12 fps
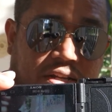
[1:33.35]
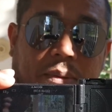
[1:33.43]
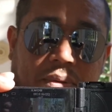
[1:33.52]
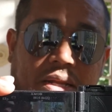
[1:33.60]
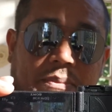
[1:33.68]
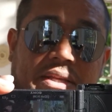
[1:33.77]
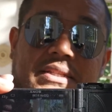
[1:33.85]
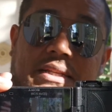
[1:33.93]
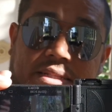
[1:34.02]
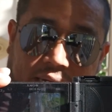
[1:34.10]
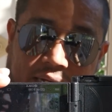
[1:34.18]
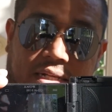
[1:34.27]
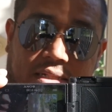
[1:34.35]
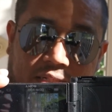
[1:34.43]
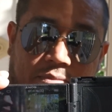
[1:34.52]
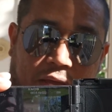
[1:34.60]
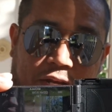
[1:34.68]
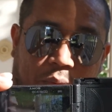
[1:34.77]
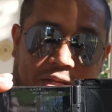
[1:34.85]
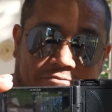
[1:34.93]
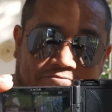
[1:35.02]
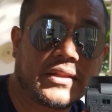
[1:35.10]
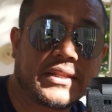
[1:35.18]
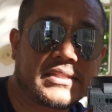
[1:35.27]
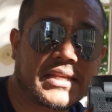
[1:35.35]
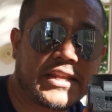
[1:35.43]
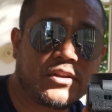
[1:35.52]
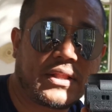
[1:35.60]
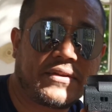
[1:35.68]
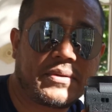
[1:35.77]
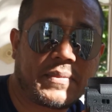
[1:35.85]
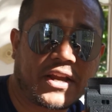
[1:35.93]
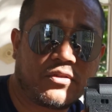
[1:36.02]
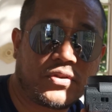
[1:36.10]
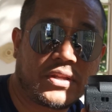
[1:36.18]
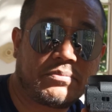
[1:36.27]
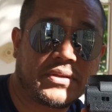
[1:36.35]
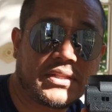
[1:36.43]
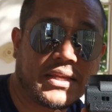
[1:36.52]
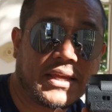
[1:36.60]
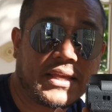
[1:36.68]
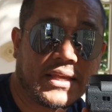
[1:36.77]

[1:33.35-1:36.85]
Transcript: Flippy dippy is a technical term, by the way. On this side, you'll have the microphone input,